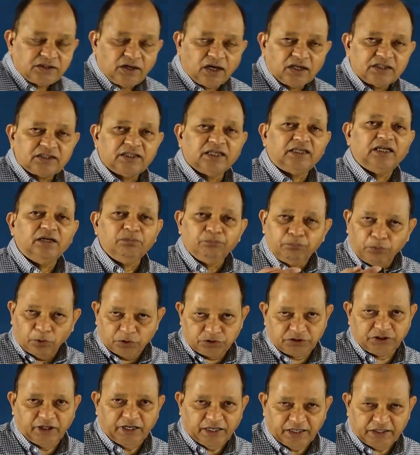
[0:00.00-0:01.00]
got certain
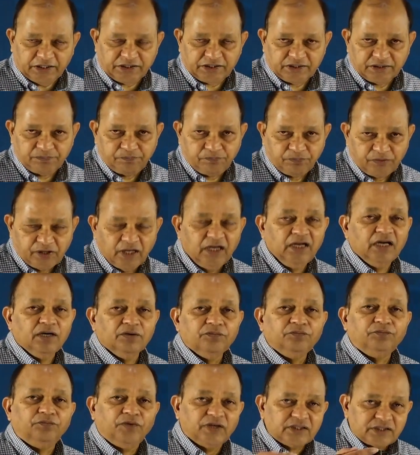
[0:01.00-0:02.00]
postulates.
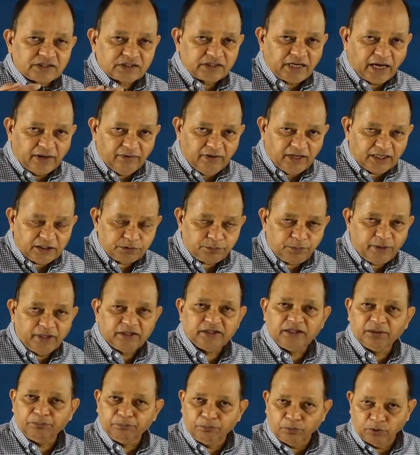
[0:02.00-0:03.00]
First, I will explain
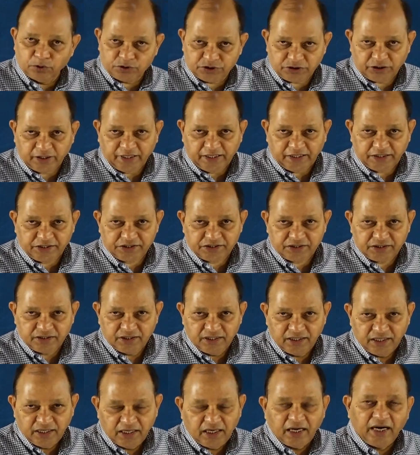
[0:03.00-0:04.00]
the postulates
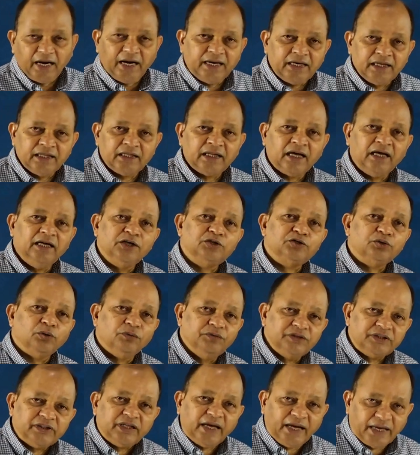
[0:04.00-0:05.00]
and then I will show
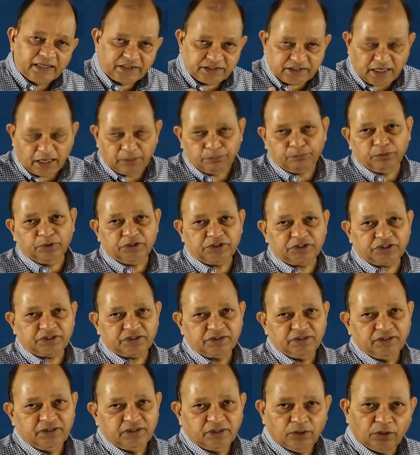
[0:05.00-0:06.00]
with examples.
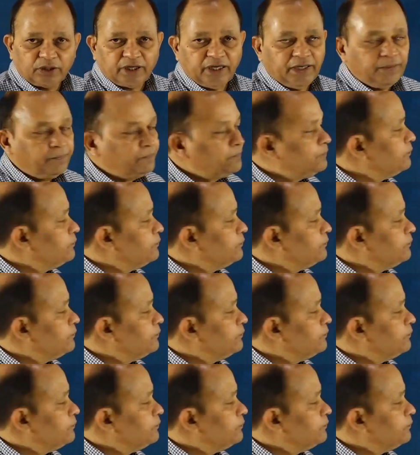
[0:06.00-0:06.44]
Okay.